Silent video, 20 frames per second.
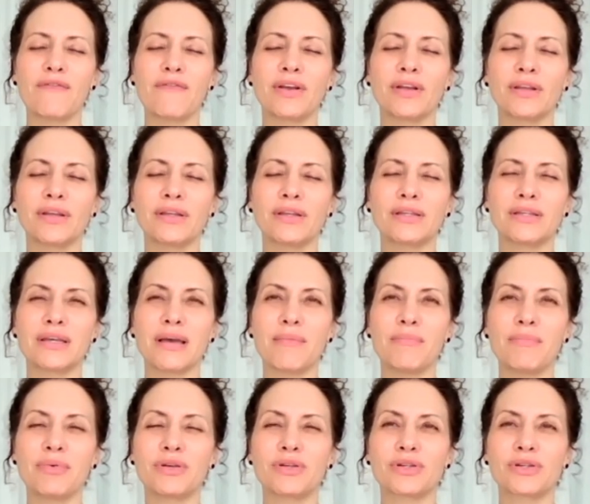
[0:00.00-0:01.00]
feeling the
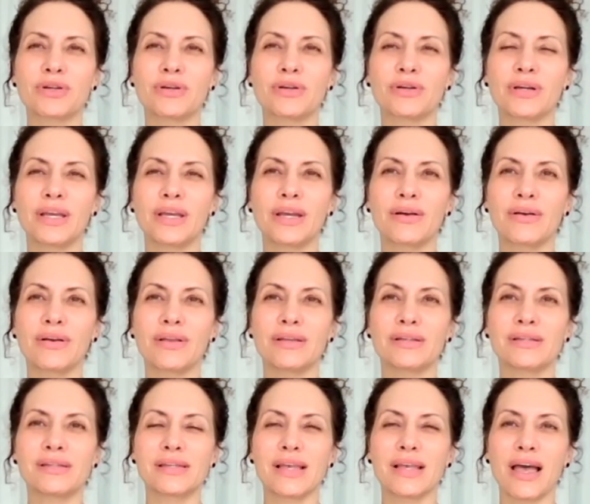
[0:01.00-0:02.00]
temperature, hearing the
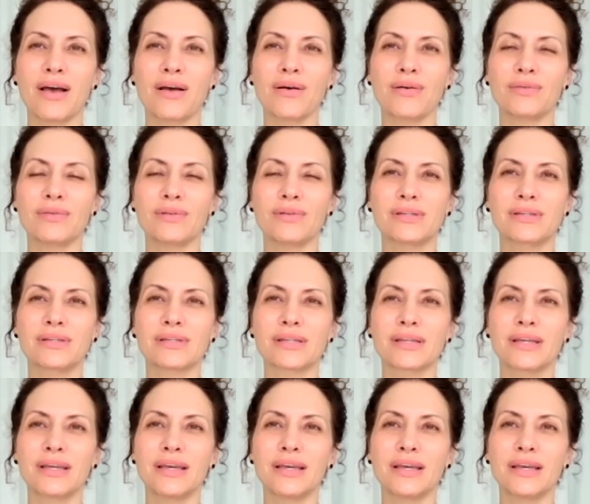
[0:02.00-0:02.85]
sounds,